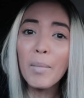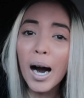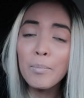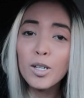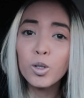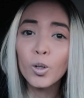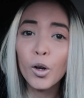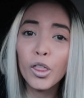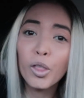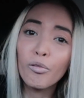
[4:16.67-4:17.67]
mum
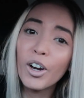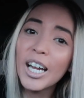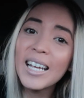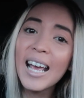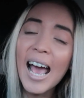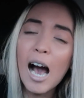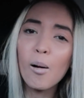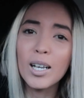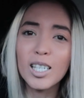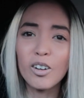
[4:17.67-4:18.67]
took three
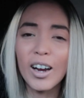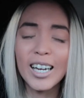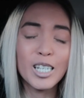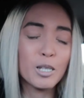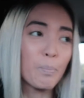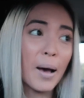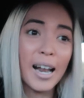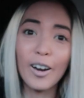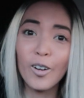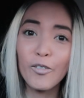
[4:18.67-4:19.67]
hours, sorry I just
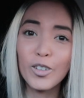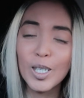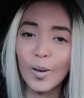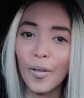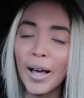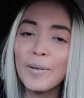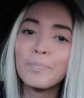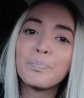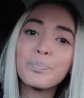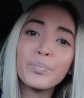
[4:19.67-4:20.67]
spat, I don't know if you saw that
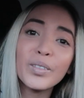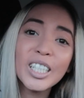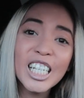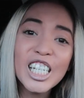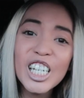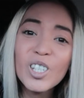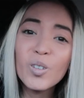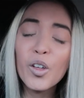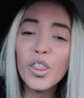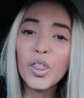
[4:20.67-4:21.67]
she
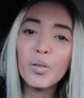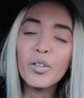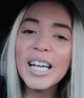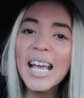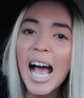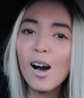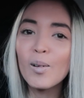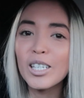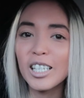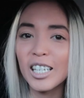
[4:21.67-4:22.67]
took three
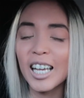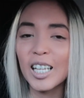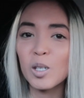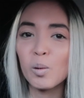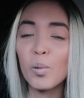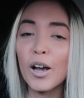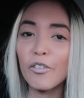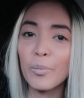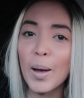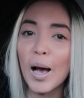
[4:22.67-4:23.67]
hours to get to
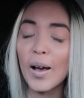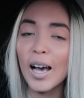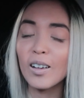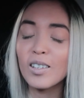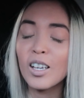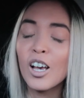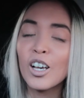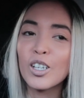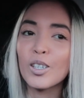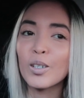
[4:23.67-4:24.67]
work from our house.
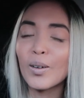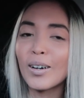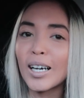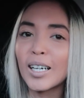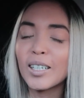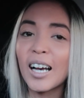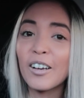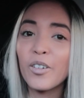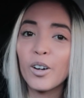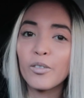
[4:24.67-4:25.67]
So uh,
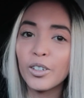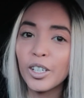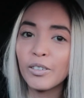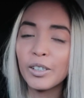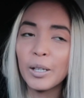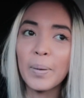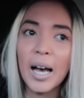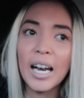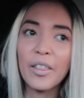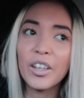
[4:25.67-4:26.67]
I felt really, really
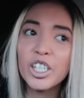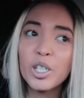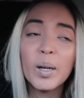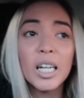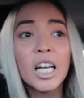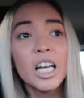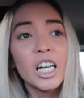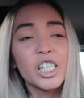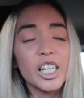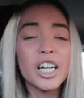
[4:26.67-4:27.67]
bad. I think she went,
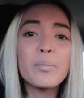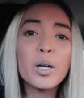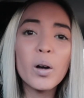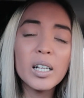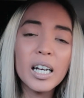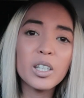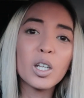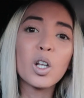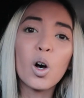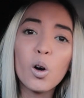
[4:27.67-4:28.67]
she ended up going like
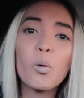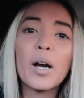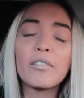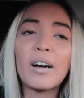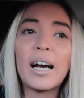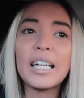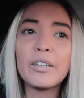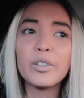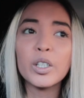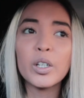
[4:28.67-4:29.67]
the long way around,
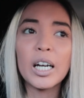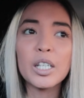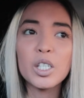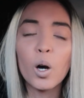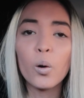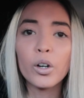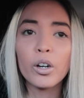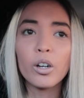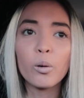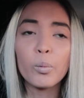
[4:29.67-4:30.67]
even though I told
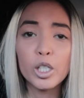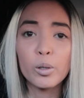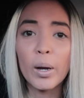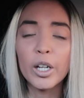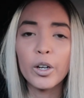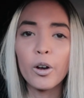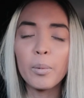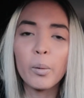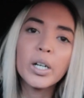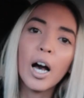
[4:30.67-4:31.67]
her which way to go,
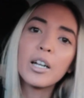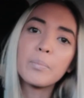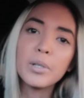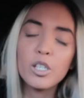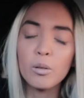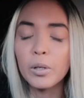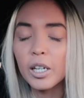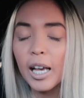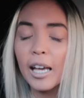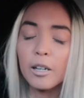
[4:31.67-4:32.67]
but we kind of
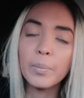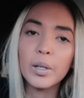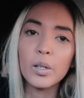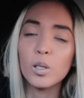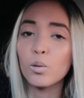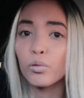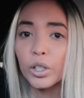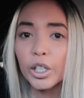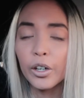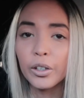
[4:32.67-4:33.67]
miscommunicated because it was
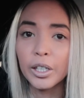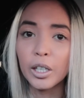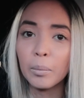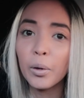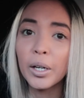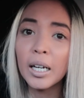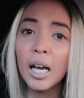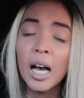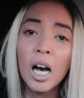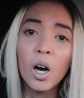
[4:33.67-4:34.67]
really early in the
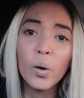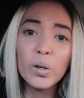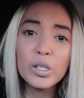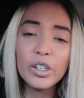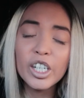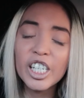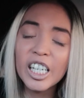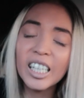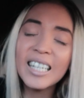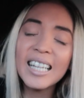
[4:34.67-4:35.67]
morning. Also,
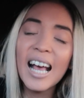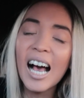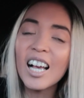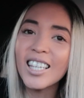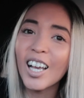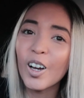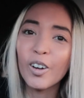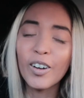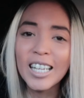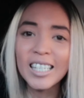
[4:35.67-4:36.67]
she cleaned the house like
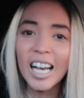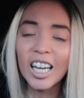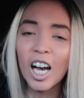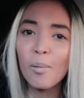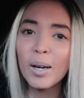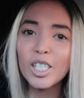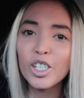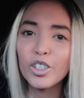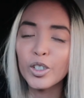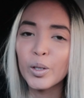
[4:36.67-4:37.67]
crazy. I can't wait
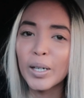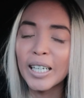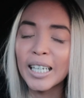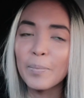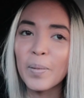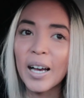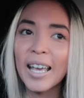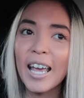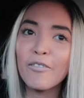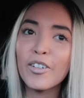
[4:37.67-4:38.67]
to show you when I get back.
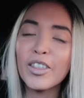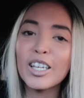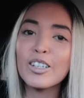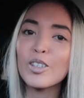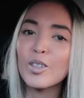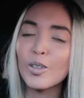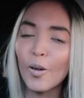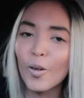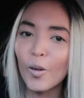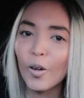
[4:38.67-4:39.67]
Everything is
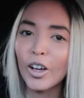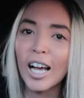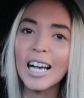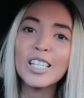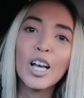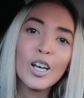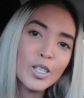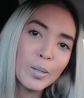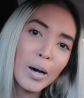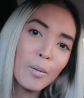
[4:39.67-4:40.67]
so organized.
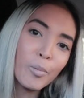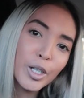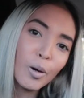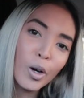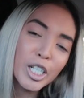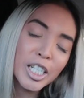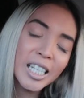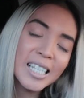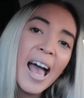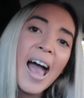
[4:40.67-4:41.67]
So mom, when you're
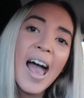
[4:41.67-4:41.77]
watching this,